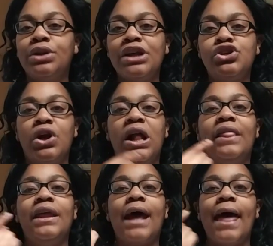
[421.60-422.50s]
denture,
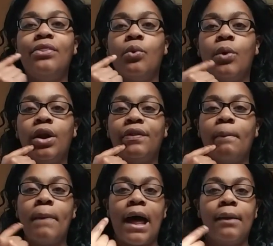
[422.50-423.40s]
and then I had the one at the
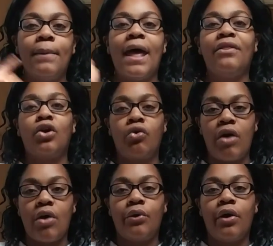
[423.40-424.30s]
bottom that had the
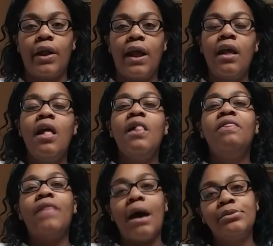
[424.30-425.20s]
crown on it.
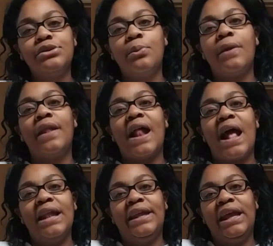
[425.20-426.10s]
That was the one that
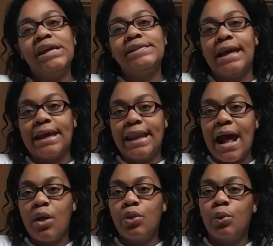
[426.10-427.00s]
I had to get taken
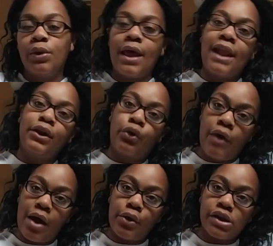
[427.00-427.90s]
out, the one that had the
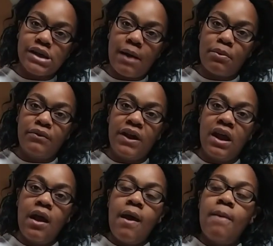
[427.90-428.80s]
crown on top of
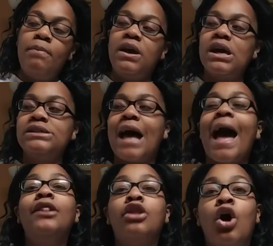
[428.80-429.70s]
it, because
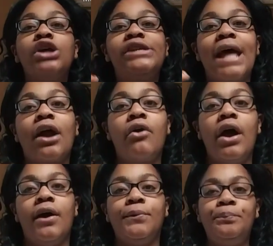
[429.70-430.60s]
I lost that
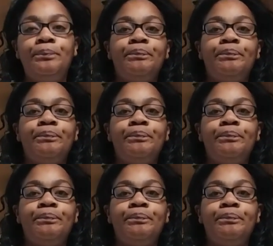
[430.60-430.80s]
crown.